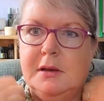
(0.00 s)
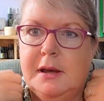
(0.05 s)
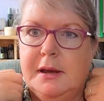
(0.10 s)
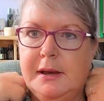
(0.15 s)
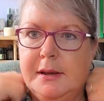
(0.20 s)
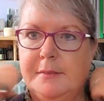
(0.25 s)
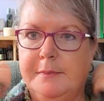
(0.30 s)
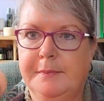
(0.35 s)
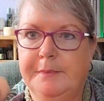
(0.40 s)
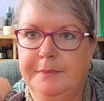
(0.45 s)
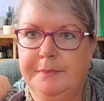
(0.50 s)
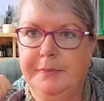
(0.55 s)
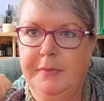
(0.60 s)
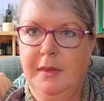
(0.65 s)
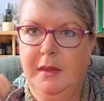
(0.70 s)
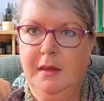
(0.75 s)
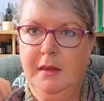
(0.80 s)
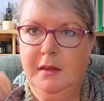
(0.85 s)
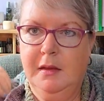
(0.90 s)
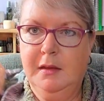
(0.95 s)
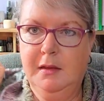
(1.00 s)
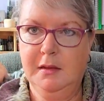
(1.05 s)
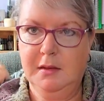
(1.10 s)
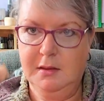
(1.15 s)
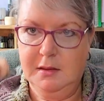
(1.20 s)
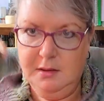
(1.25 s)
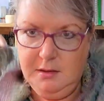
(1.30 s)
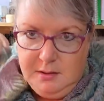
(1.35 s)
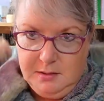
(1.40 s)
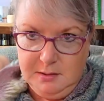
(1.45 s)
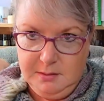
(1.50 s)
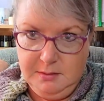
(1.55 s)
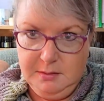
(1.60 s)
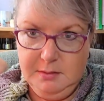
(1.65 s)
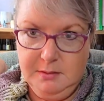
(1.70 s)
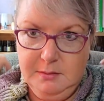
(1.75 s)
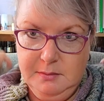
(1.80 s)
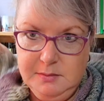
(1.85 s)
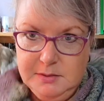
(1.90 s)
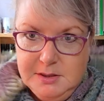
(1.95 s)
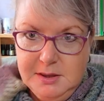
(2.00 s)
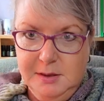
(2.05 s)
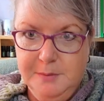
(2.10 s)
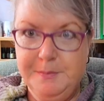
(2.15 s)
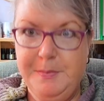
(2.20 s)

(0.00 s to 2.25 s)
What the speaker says: So the